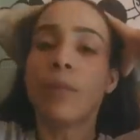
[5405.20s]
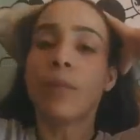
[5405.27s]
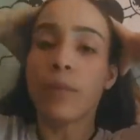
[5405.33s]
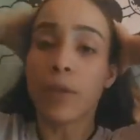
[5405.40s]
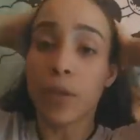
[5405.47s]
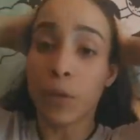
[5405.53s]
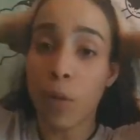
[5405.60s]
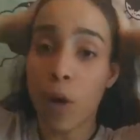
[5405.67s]
of
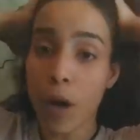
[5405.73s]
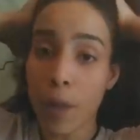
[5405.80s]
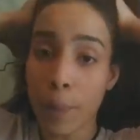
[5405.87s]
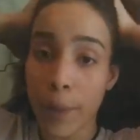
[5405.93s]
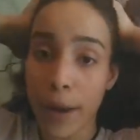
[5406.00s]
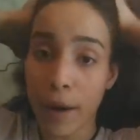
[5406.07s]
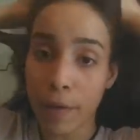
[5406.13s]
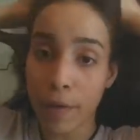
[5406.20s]
you could walk
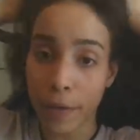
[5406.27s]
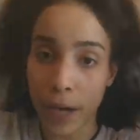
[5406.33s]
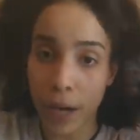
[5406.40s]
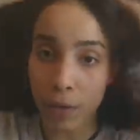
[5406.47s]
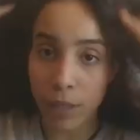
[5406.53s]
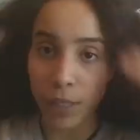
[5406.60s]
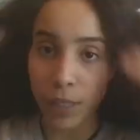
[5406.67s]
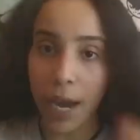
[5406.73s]
barefoot
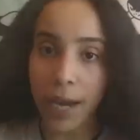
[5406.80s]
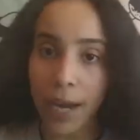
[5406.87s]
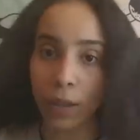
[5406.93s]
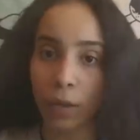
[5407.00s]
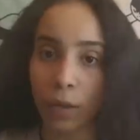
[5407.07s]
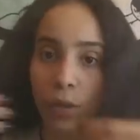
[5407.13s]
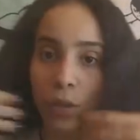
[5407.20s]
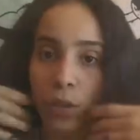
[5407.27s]
outside,
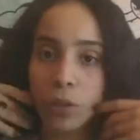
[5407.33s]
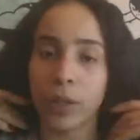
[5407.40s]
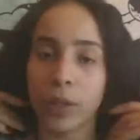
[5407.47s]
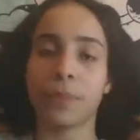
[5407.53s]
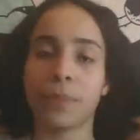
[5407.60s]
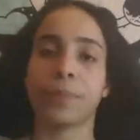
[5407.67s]
go do it.